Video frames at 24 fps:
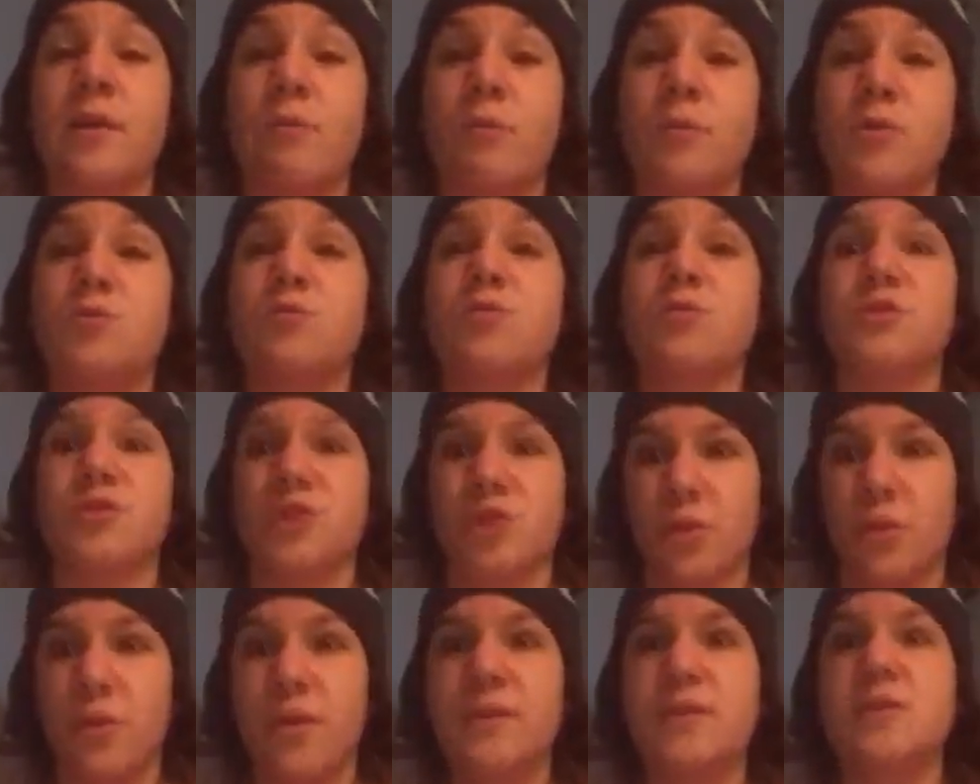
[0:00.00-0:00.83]
which was
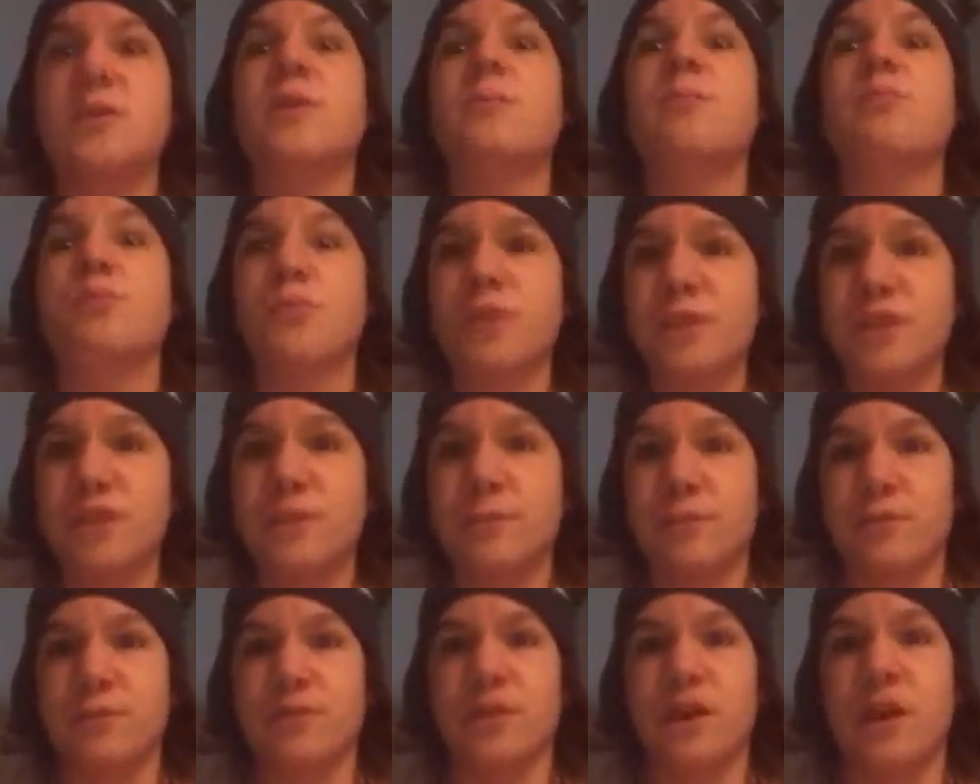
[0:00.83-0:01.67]
going to the
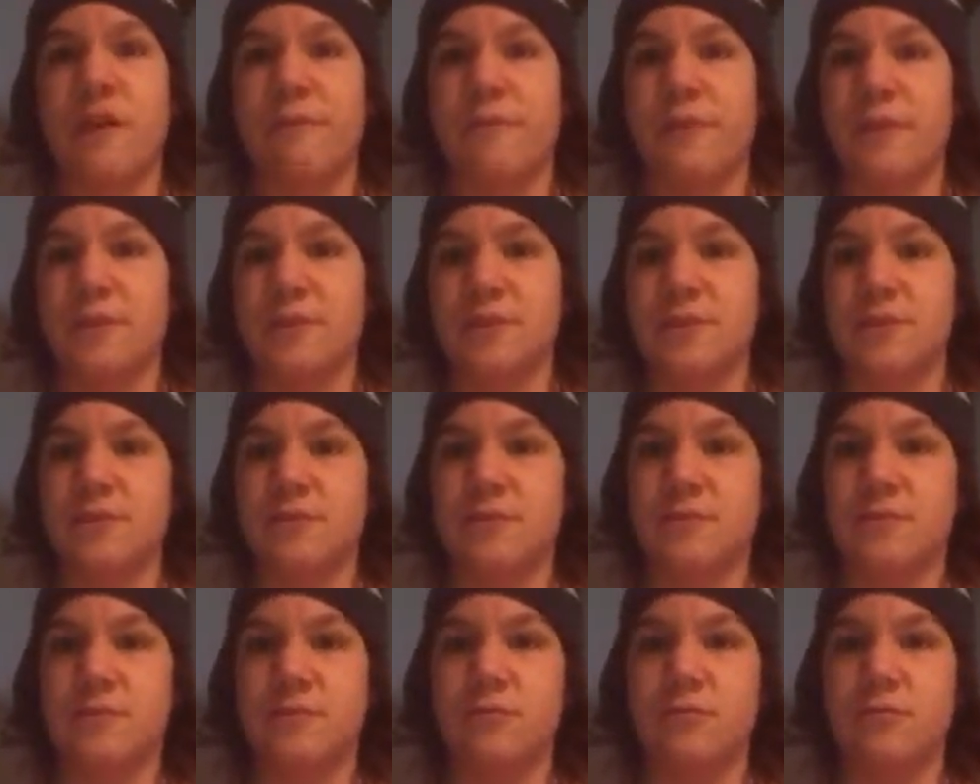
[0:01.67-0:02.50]
principal's office,
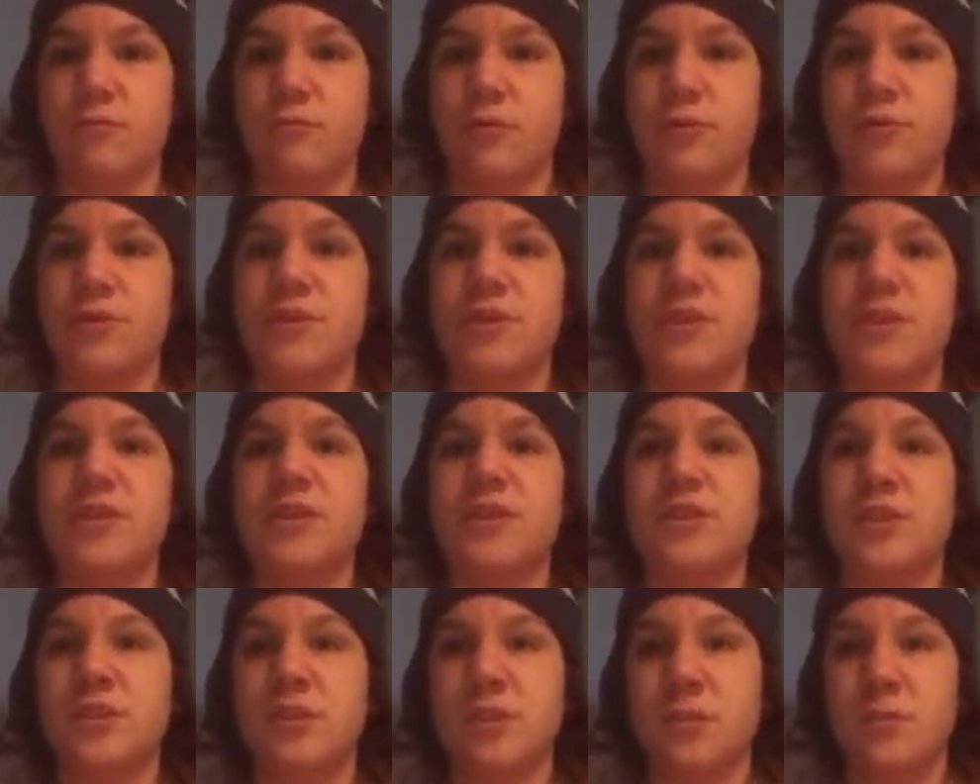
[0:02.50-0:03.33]
which
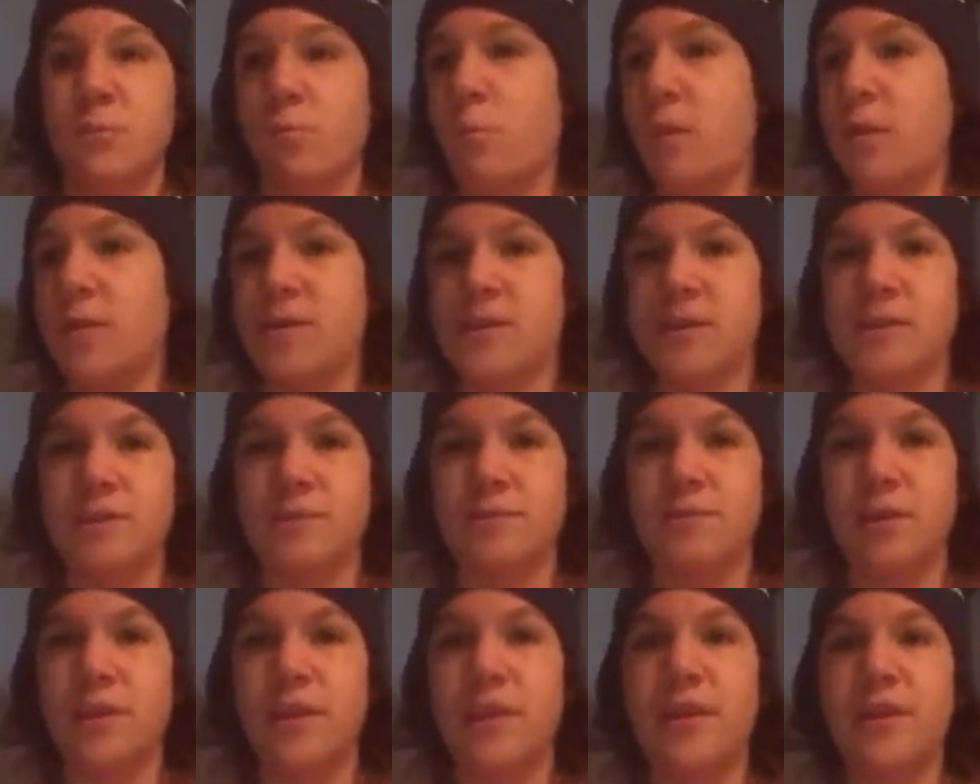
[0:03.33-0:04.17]
is what
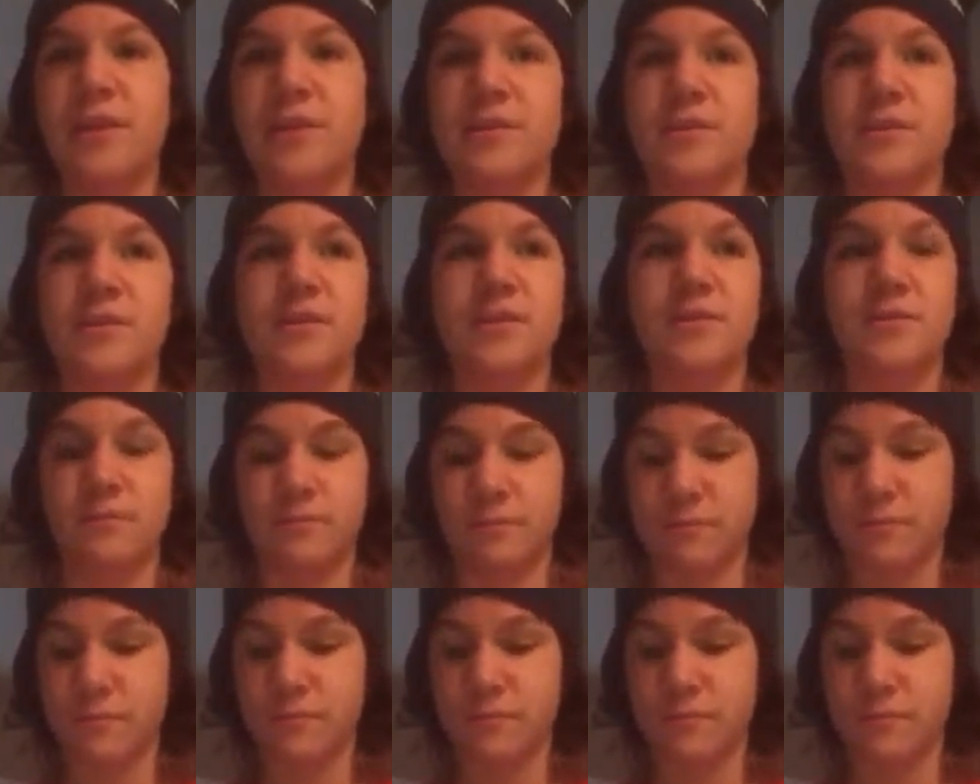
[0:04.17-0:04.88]
discipline is.